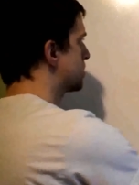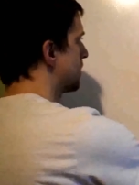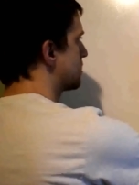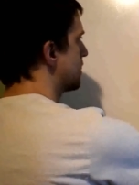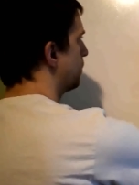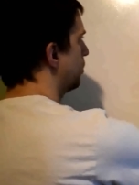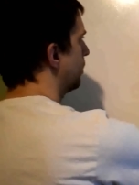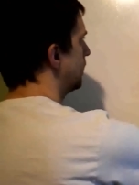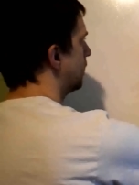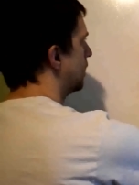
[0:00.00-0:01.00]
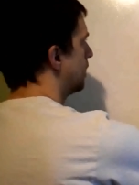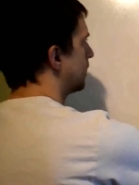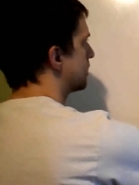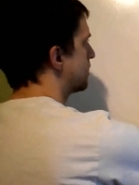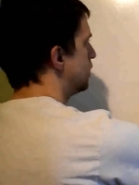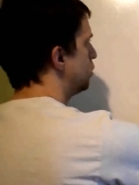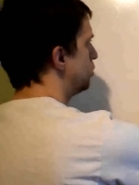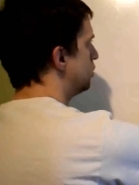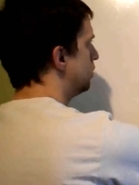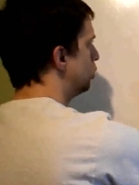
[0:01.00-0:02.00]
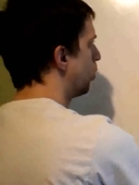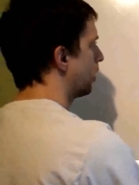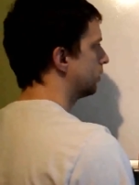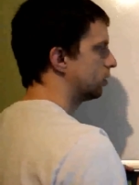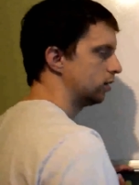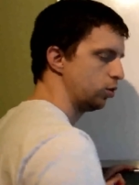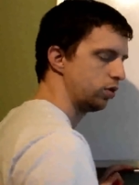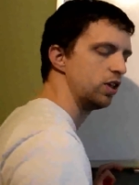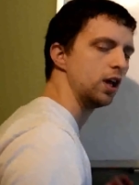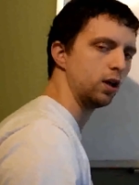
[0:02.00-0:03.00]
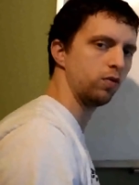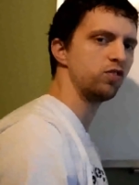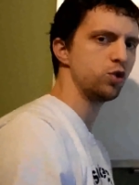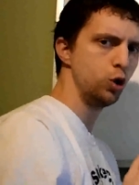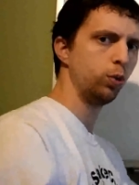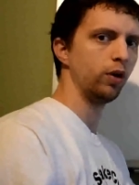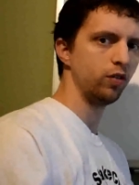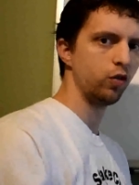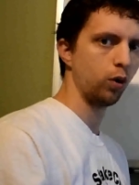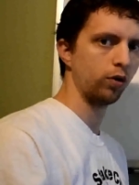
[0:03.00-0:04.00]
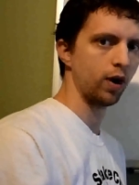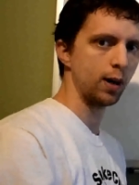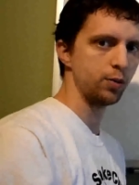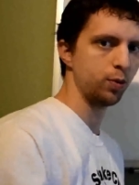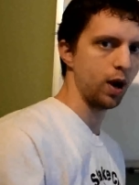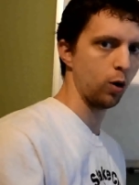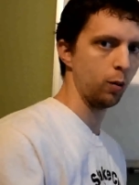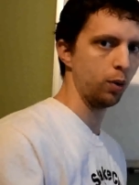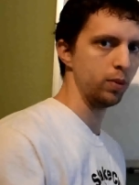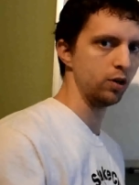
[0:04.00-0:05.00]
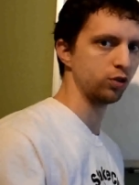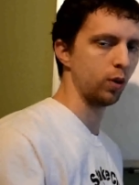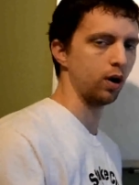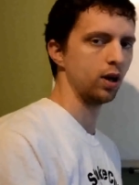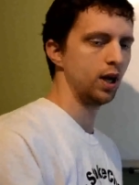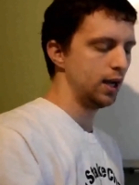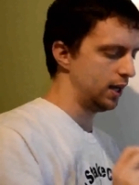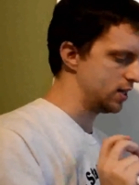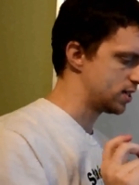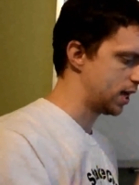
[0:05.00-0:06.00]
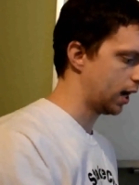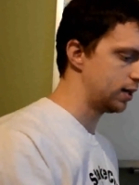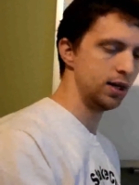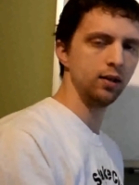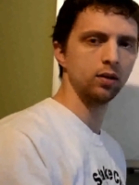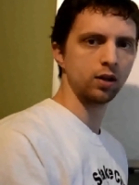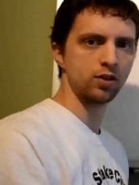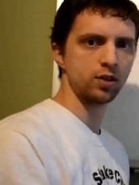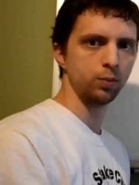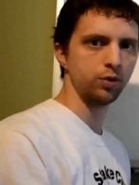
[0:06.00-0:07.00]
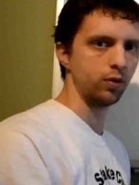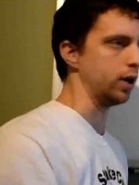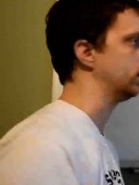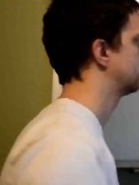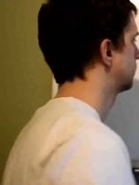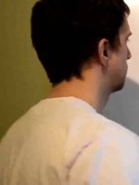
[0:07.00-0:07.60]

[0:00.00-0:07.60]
You set a set point. Let's say you think 2.4 grams per hour per meter squared is the ideal consumption rate.